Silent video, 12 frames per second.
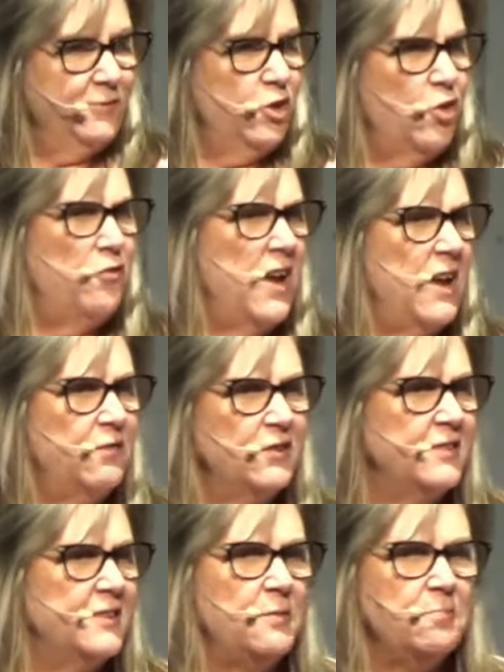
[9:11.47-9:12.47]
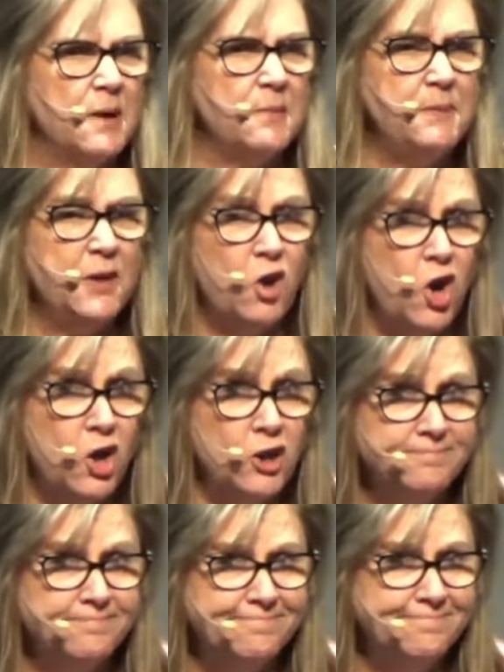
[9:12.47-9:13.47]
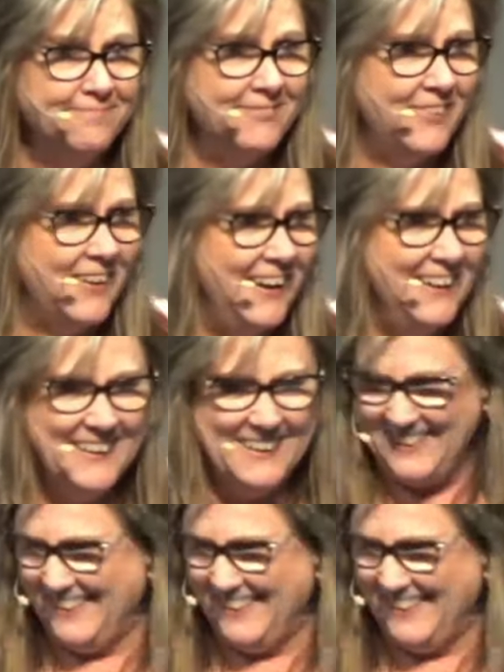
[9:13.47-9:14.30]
Your favorite seat might be gone, right?